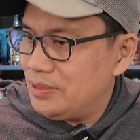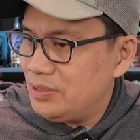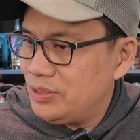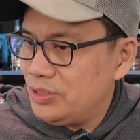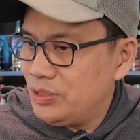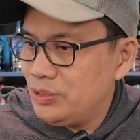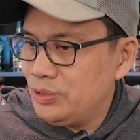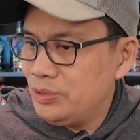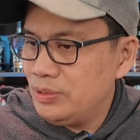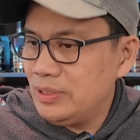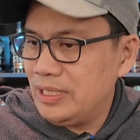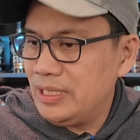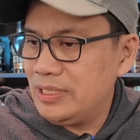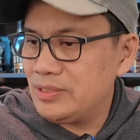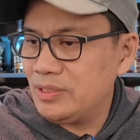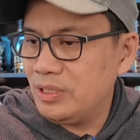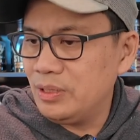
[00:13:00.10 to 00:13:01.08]
you
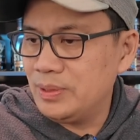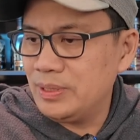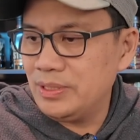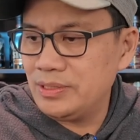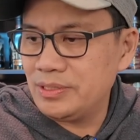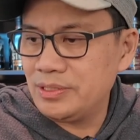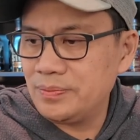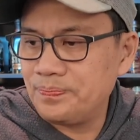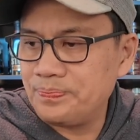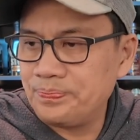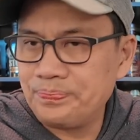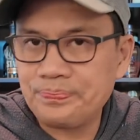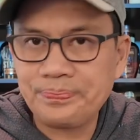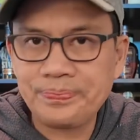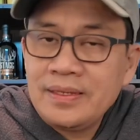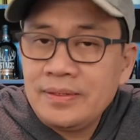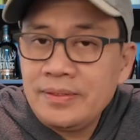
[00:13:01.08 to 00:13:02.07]
as always.
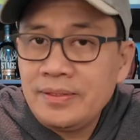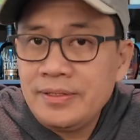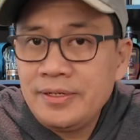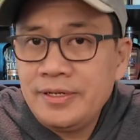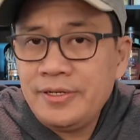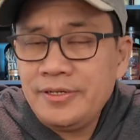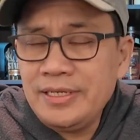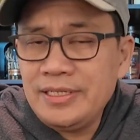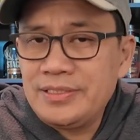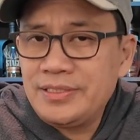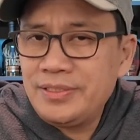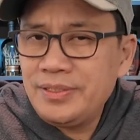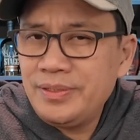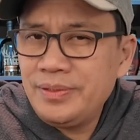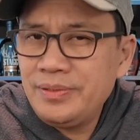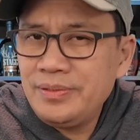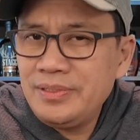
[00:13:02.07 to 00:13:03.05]
All right,
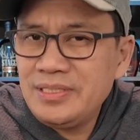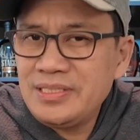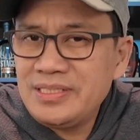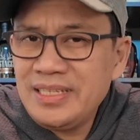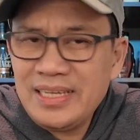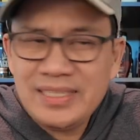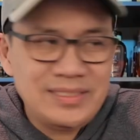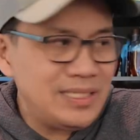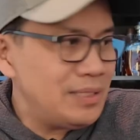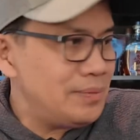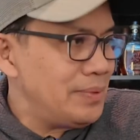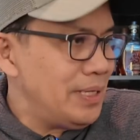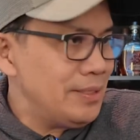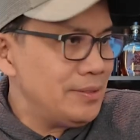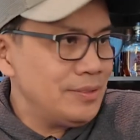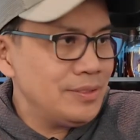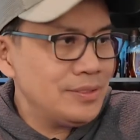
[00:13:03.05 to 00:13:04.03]
so these next set of
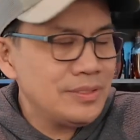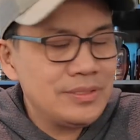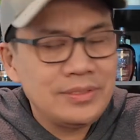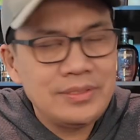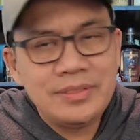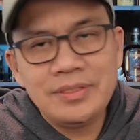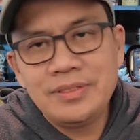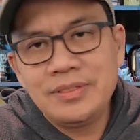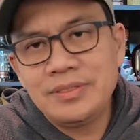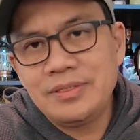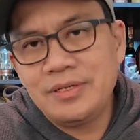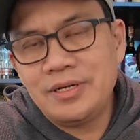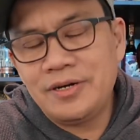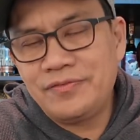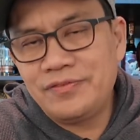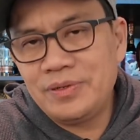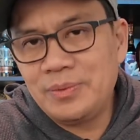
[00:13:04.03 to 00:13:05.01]
bottles
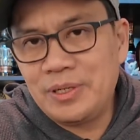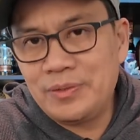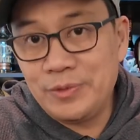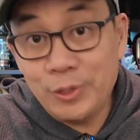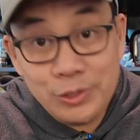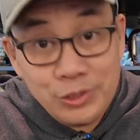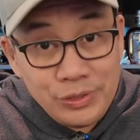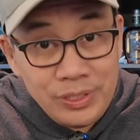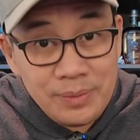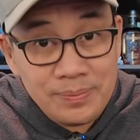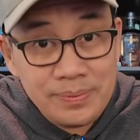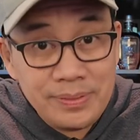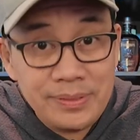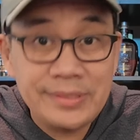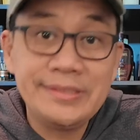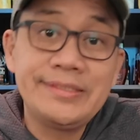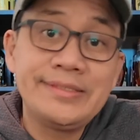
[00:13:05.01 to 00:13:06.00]
are from our road trip.
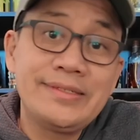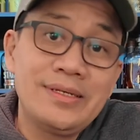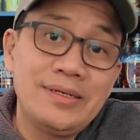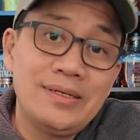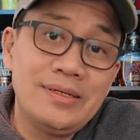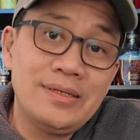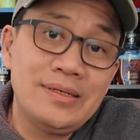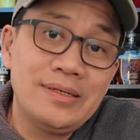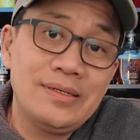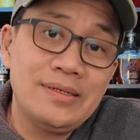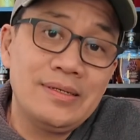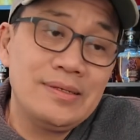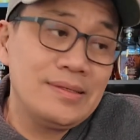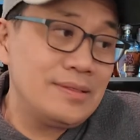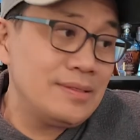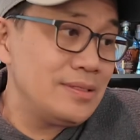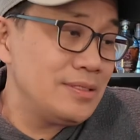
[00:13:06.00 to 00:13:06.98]

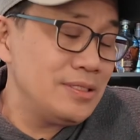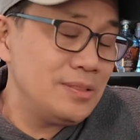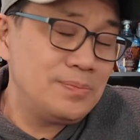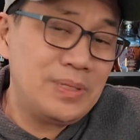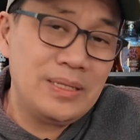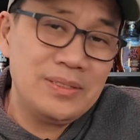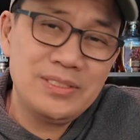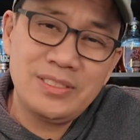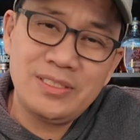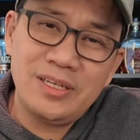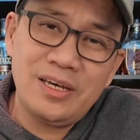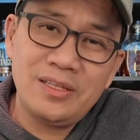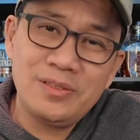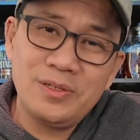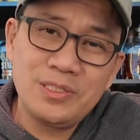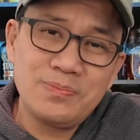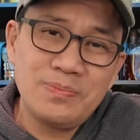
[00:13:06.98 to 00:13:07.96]
Probably
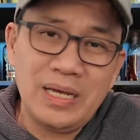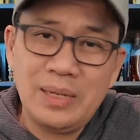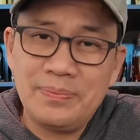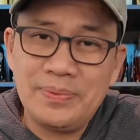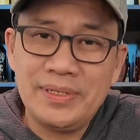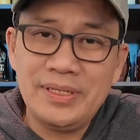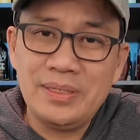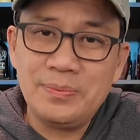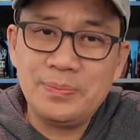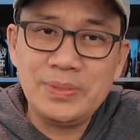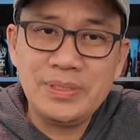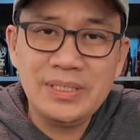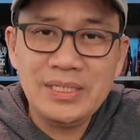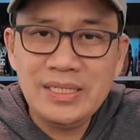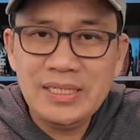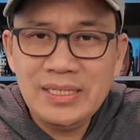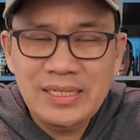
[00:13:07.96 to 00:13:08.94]
saw those popping up.
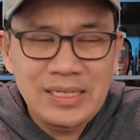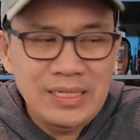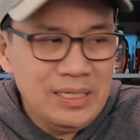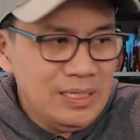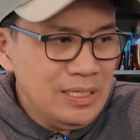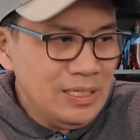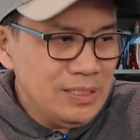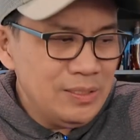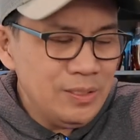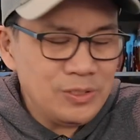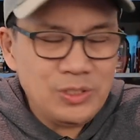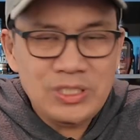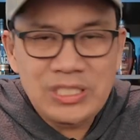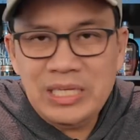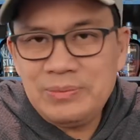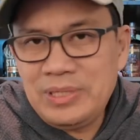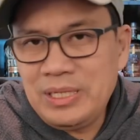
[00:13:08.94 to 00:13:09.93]
Those will
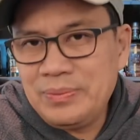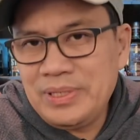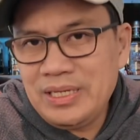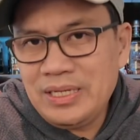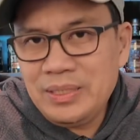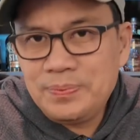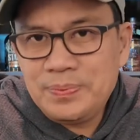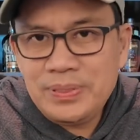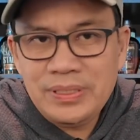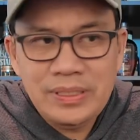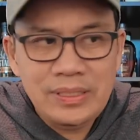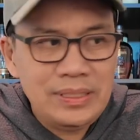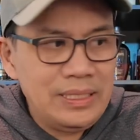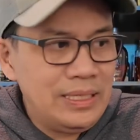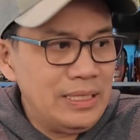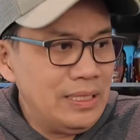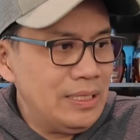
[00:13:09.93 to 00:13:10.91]
keep coming up.
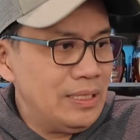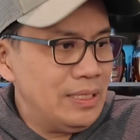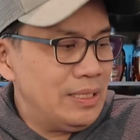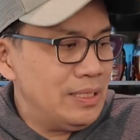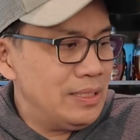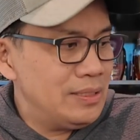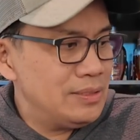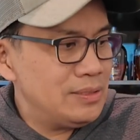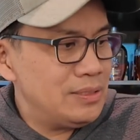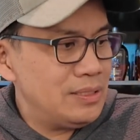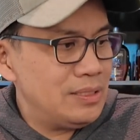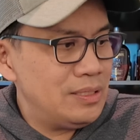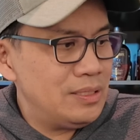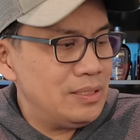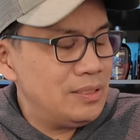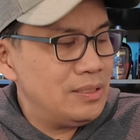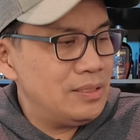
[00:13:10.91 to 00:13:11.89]
And
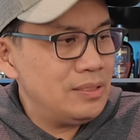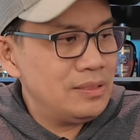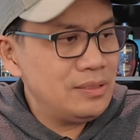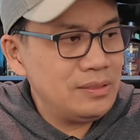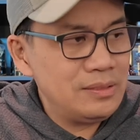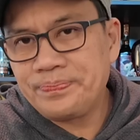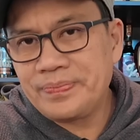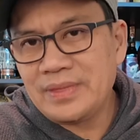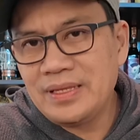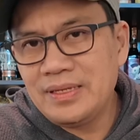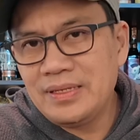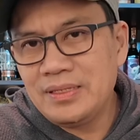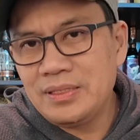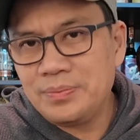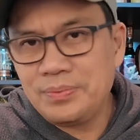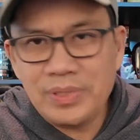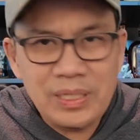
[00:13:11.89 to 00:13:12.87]
the
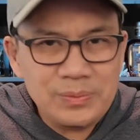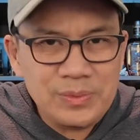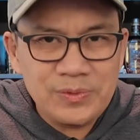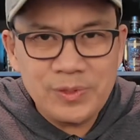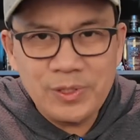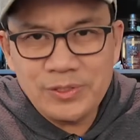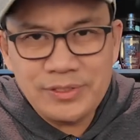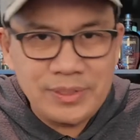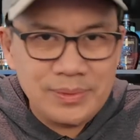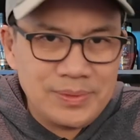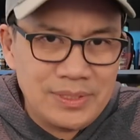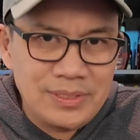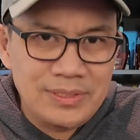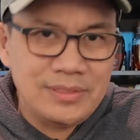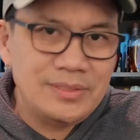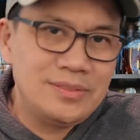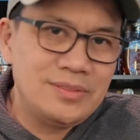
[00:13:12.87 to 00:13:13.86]
problem with road trips
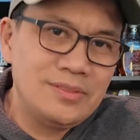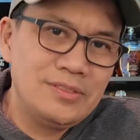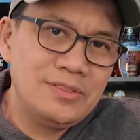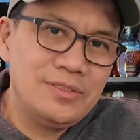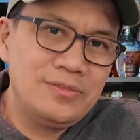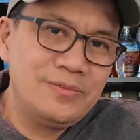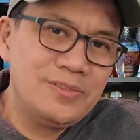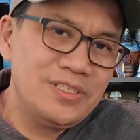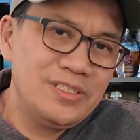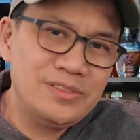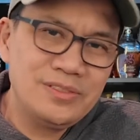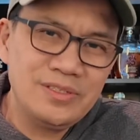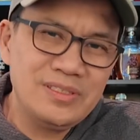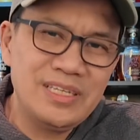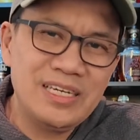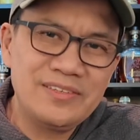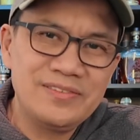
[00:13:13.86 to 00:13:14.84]
is you run
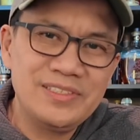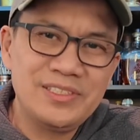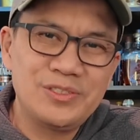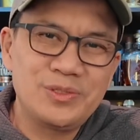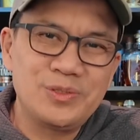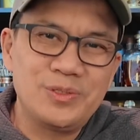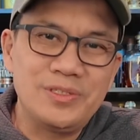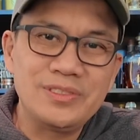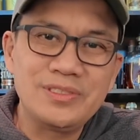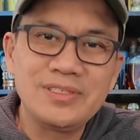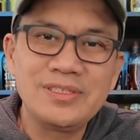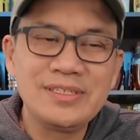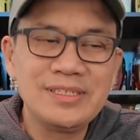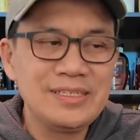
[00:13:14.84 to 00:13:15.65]
into a lot of liquor stores.